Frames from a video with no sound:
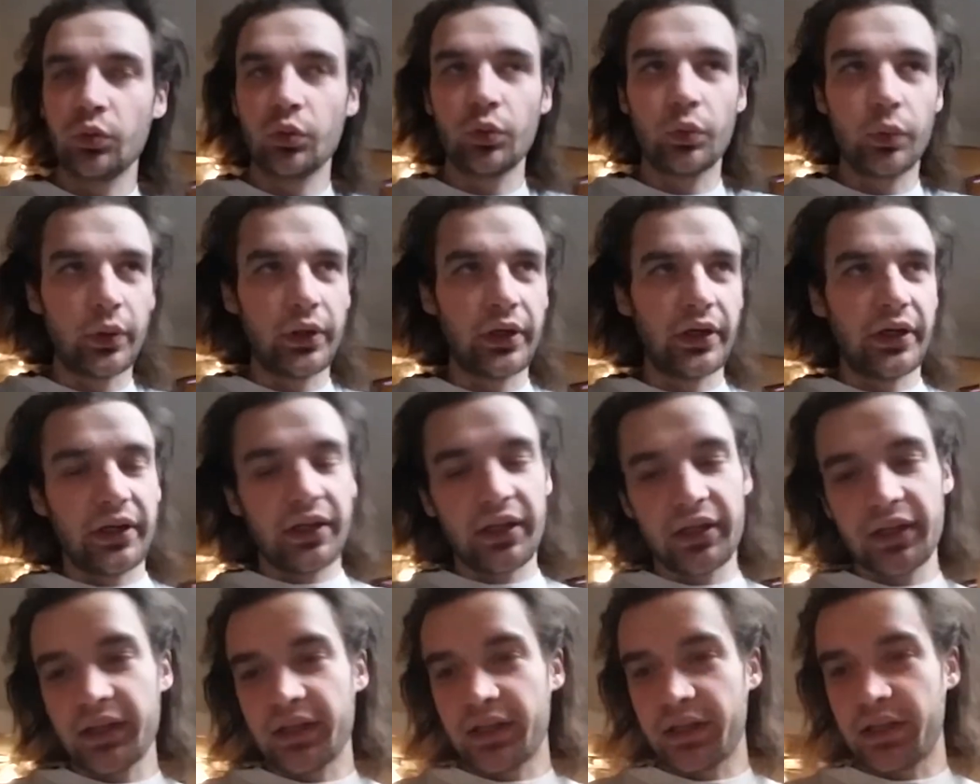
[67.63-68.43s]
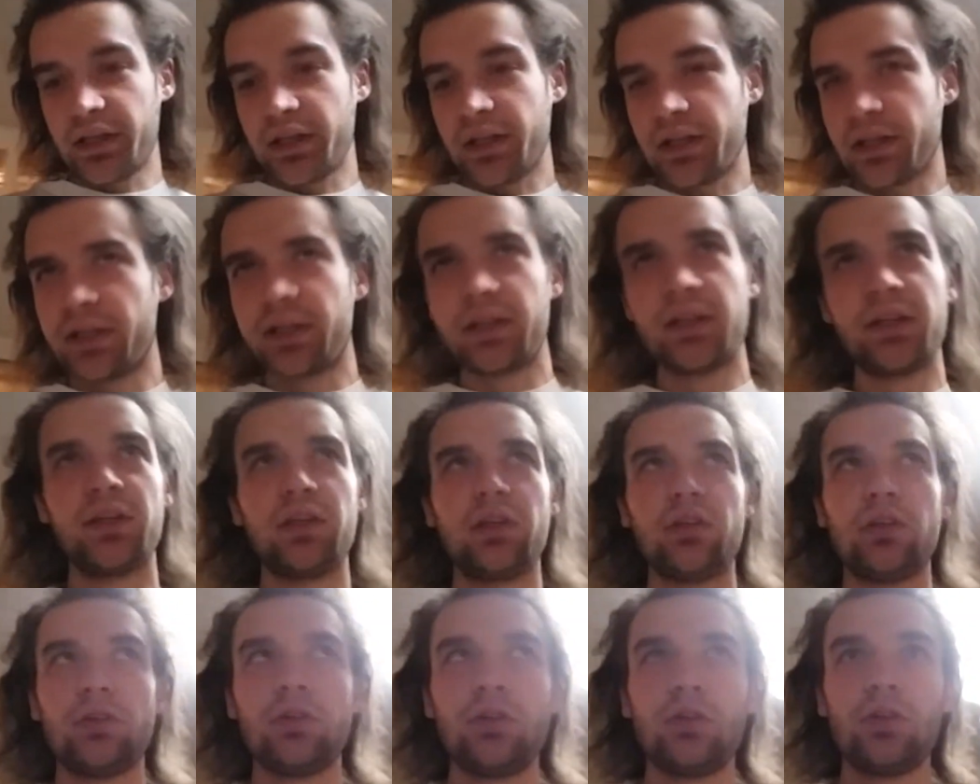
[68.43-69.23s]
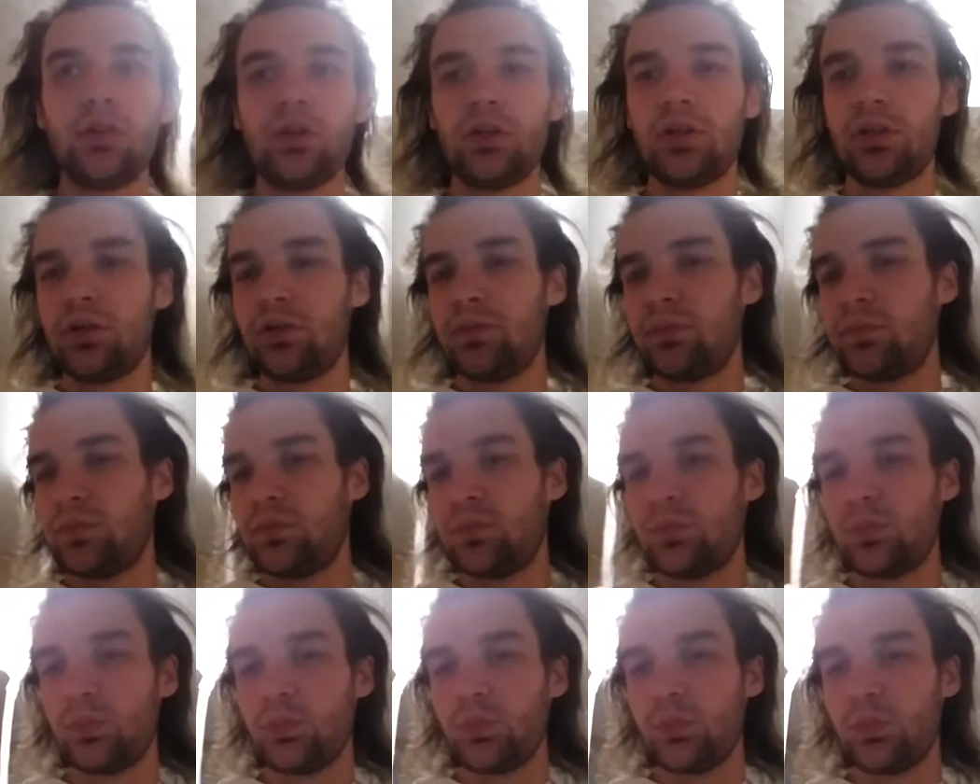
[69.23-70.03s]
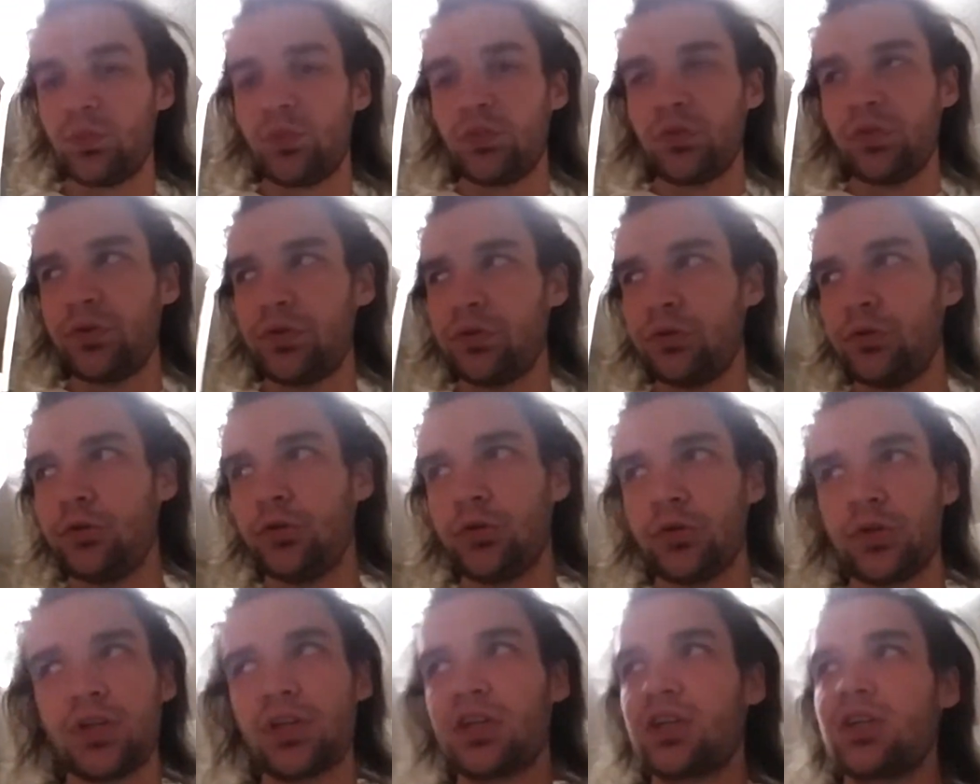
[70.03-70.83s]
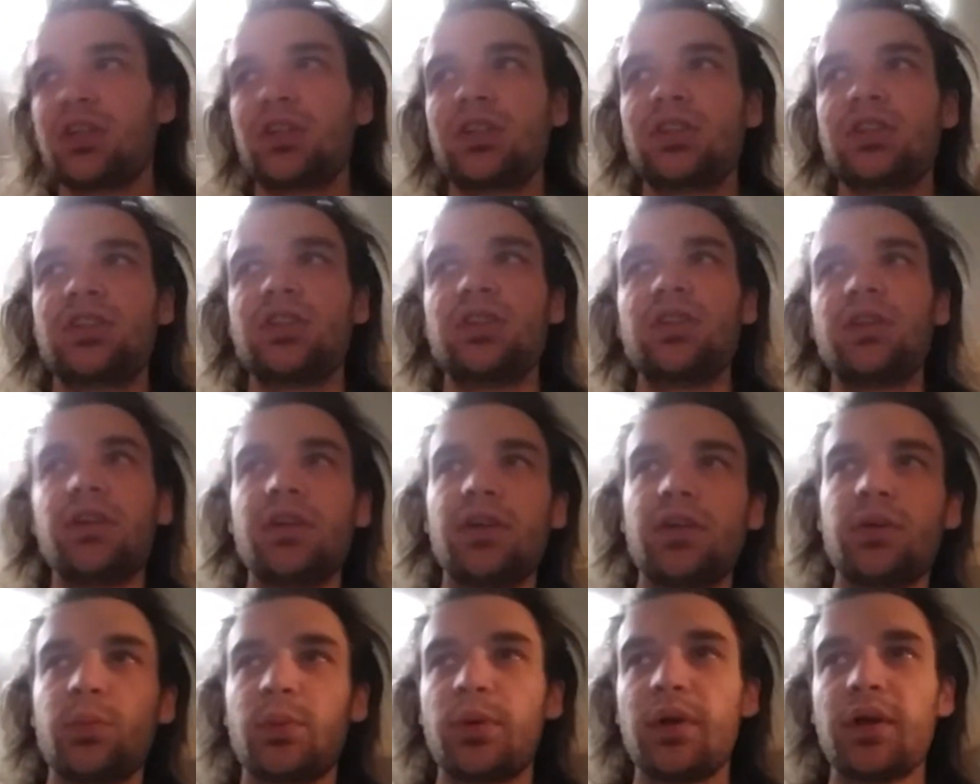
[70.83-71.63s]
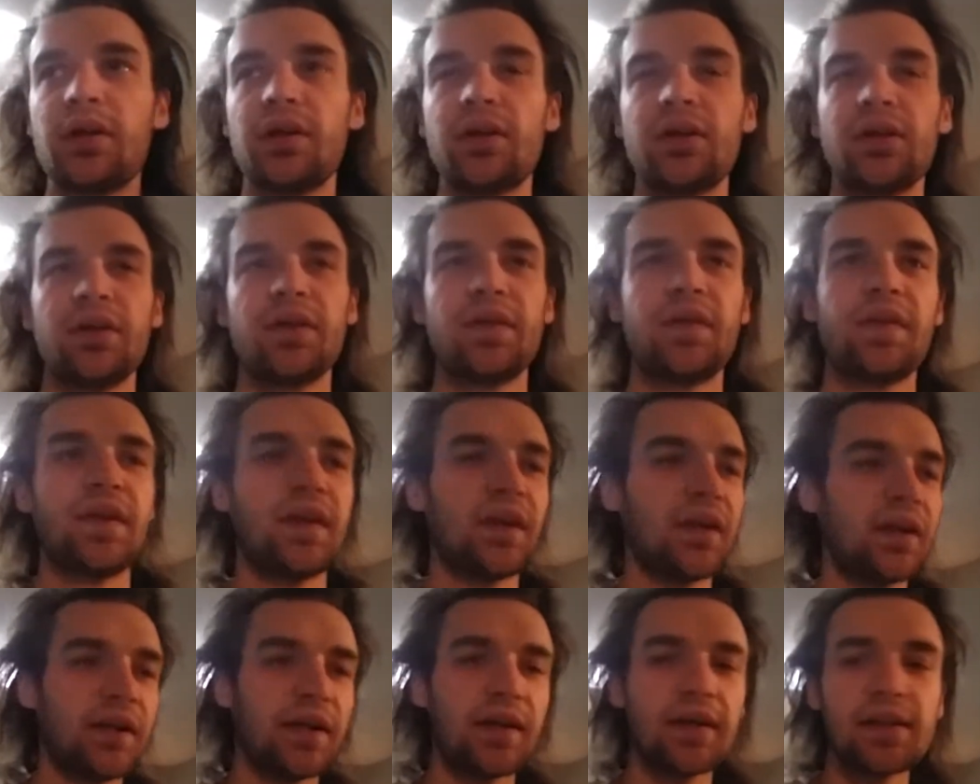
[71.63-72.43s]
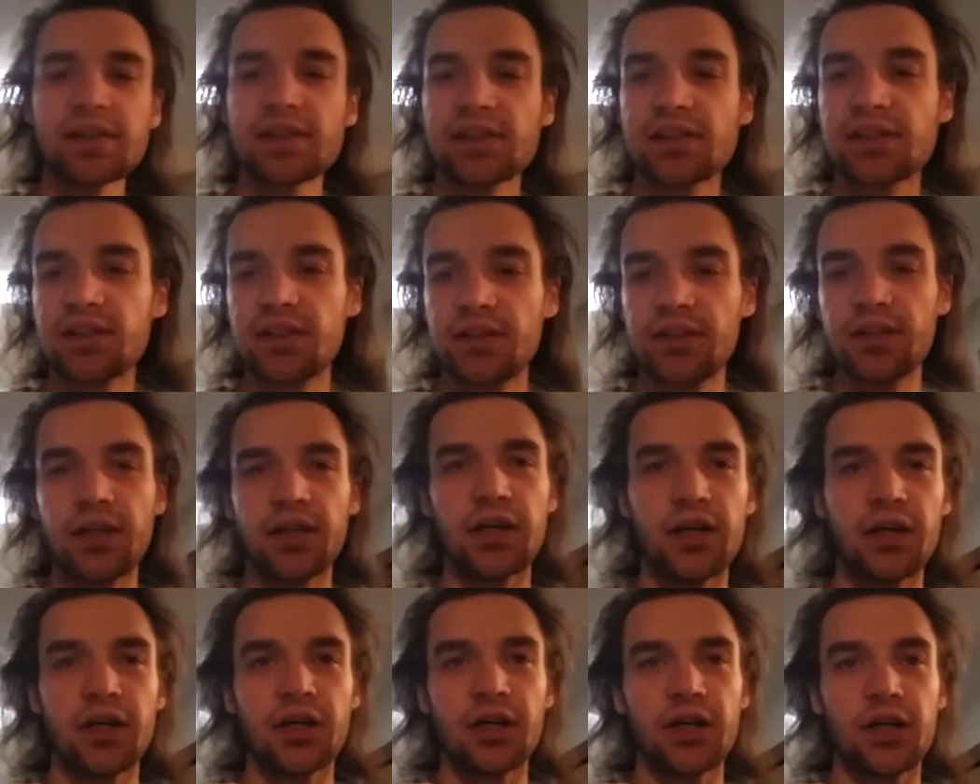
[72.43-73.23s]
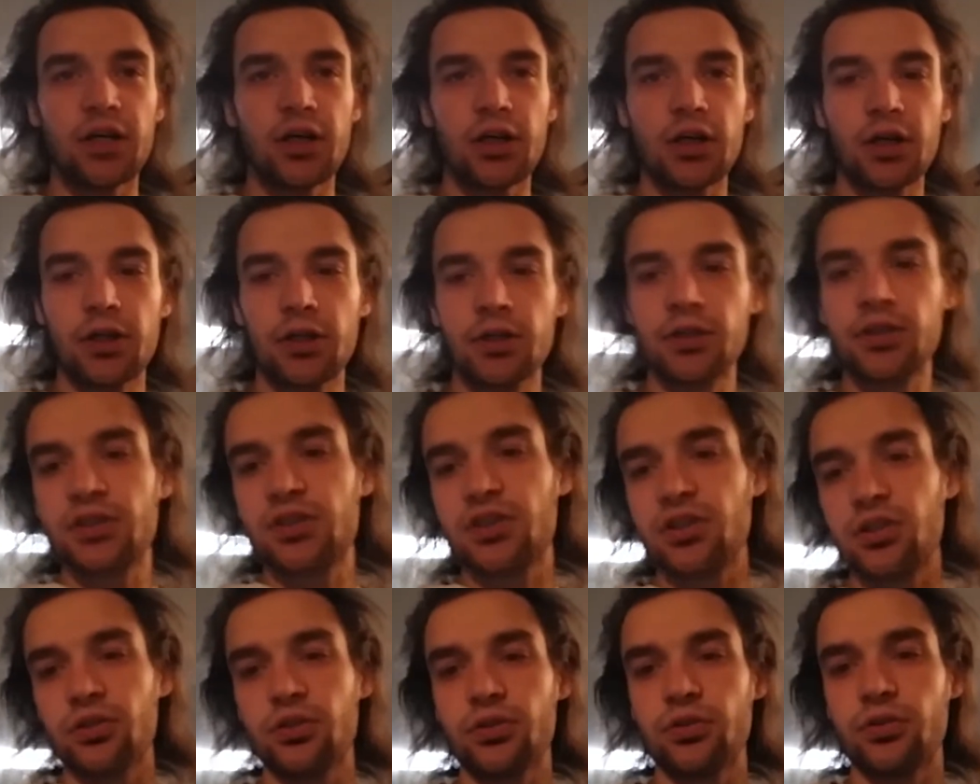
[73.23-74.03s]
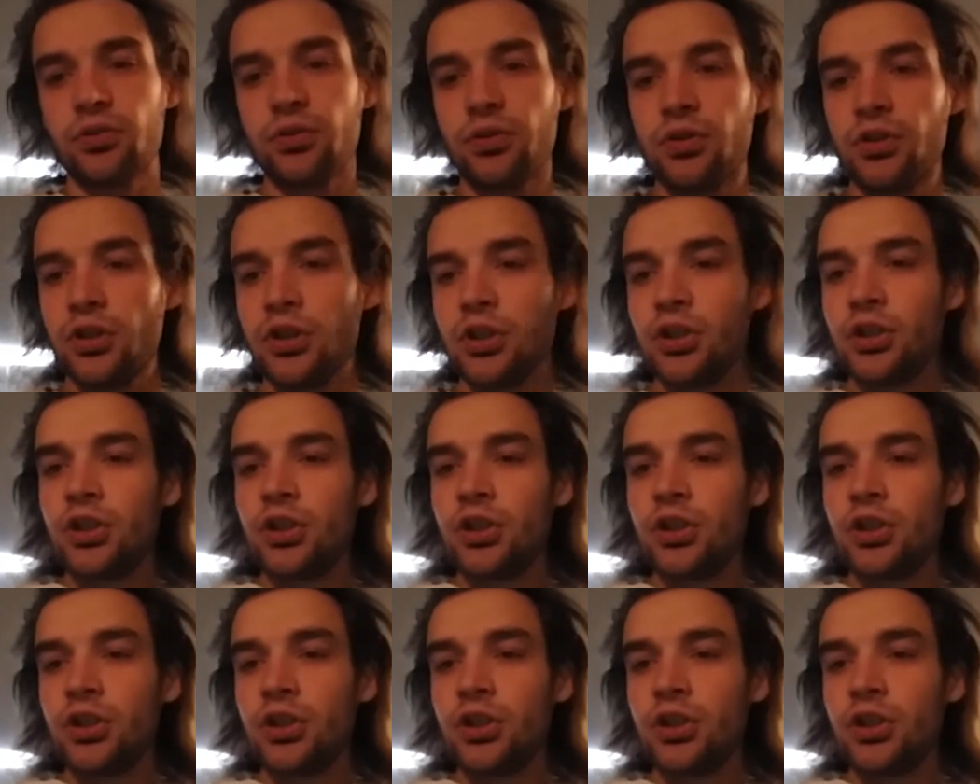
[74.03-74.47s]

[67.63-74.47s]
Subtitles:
when the New Year's a thing is. So